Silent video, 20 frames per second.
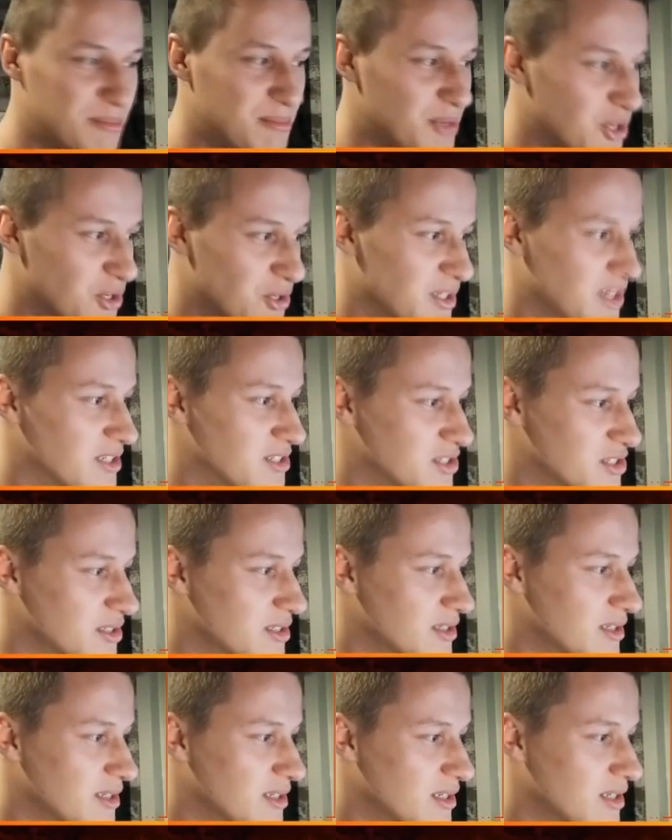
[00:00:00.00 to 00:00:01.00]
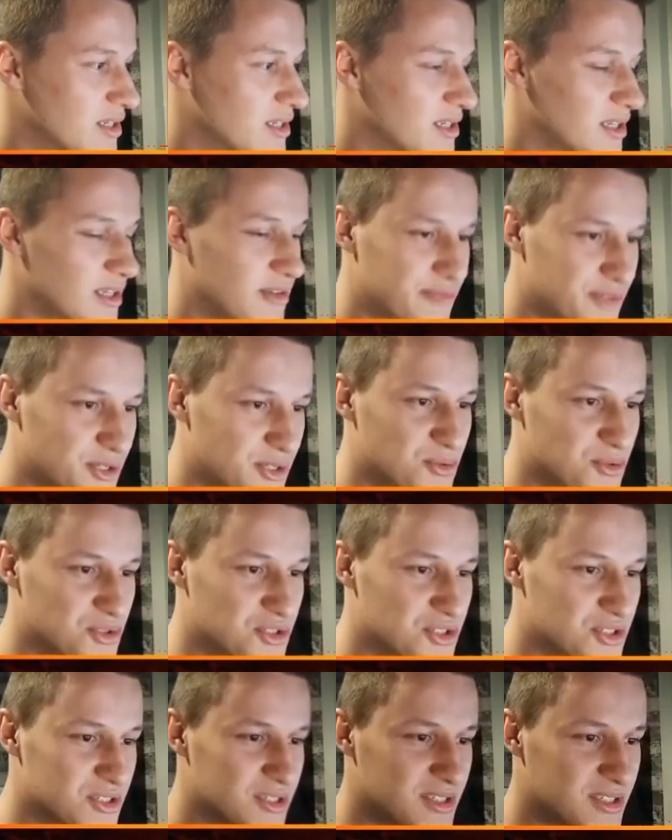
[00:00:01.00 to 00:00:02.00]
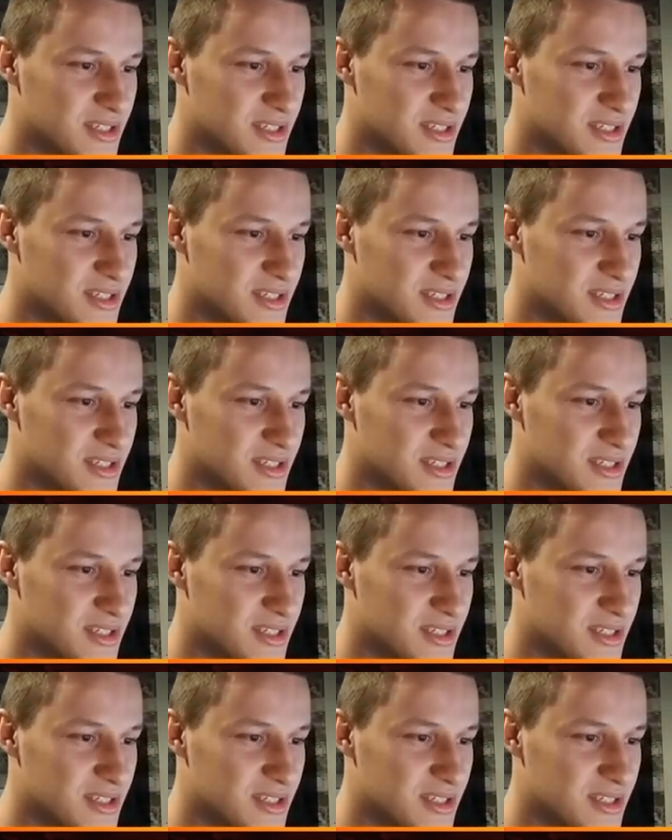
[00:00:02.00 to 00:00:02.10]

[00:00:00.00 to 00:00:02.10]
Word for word: million views.